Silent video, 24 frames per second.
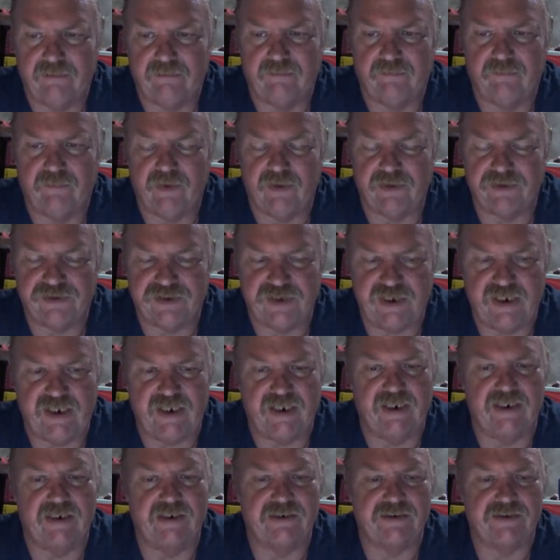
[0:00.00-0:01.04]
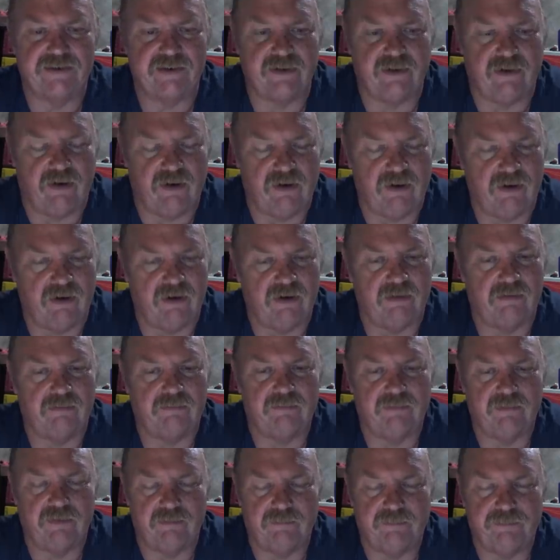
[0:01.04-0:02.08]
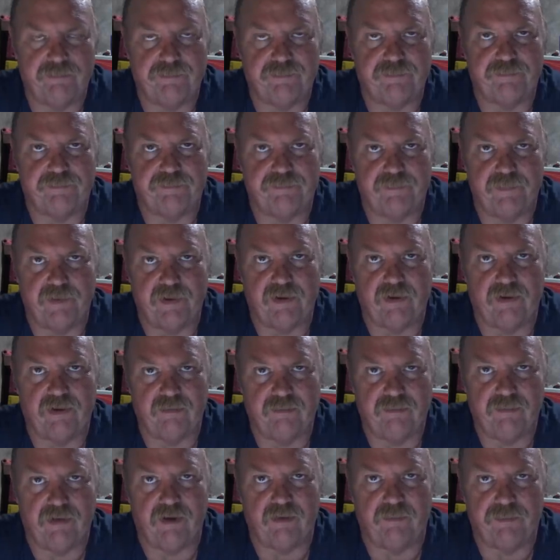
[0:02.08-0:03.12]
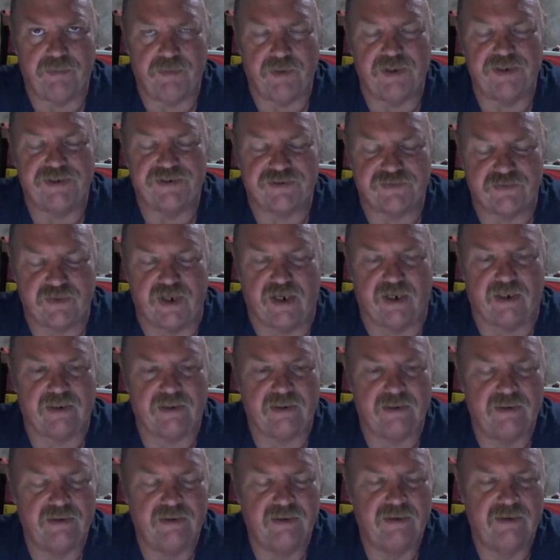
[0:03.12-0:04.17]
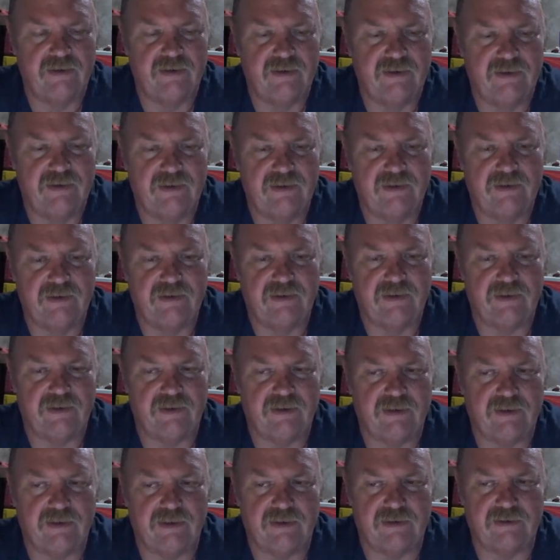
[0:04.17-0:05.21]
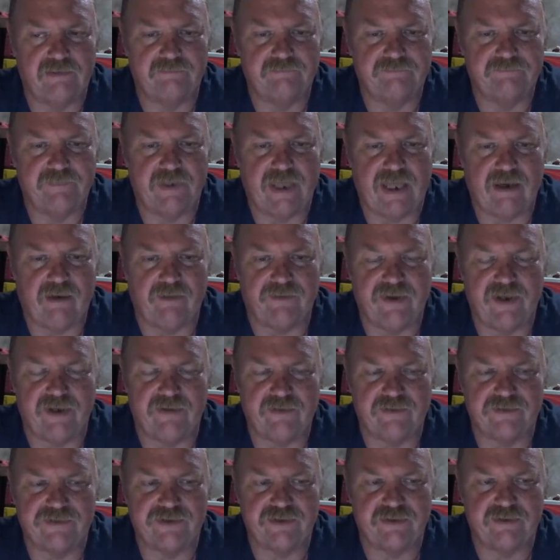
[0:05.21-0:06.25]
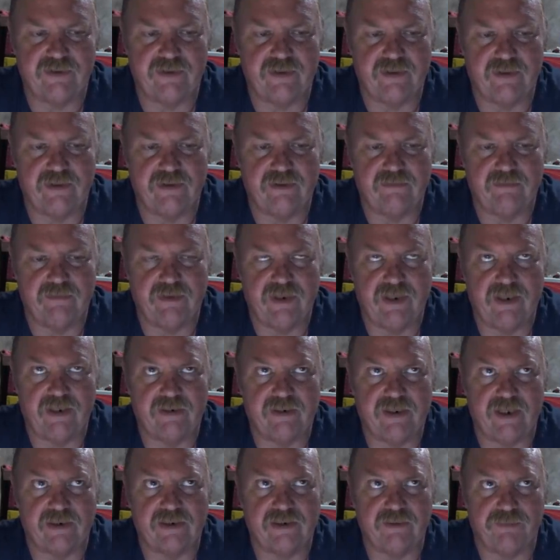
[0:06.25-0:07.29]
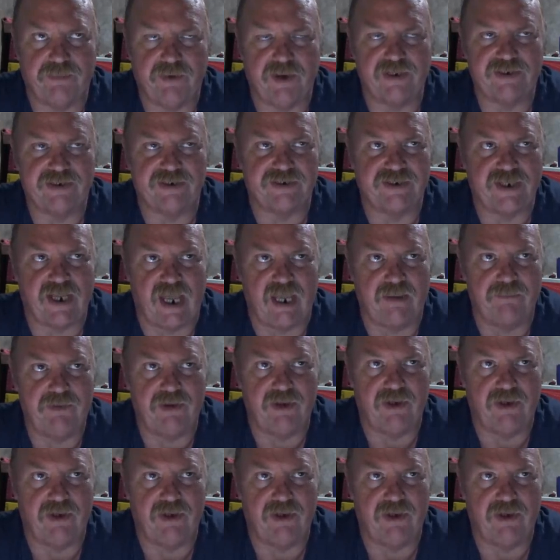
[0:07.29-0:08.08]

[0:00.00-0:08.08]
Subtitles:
where she is are pretty strict. I don't think there at the present time you